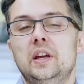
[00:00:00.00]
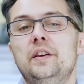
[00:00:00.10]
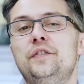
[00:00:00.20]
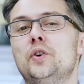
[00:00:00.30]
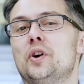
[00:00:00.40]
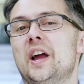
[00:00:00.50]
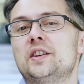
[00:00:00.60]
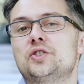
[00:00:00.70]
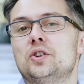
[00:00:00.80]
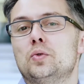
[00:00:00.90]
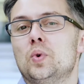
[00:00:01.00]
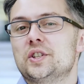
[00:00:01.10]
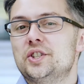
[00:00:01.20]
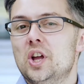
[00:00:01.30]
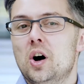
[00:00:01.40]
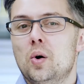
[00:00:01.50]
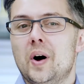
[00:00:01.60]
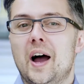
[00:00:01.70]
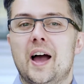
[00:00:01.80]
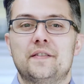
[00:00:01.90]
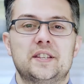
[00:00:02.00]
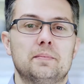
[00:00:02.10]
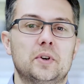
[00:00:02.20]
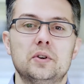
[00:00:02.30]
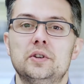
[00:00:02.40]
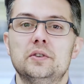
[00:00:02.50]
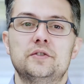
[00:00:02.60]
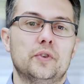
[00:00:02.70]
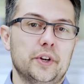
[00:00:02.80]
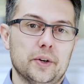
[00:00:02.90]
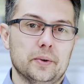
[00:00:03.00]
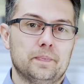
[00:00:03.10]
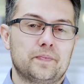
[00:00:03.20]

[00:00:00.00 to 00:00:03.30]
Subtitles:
If your answer was no, I have some good news for you.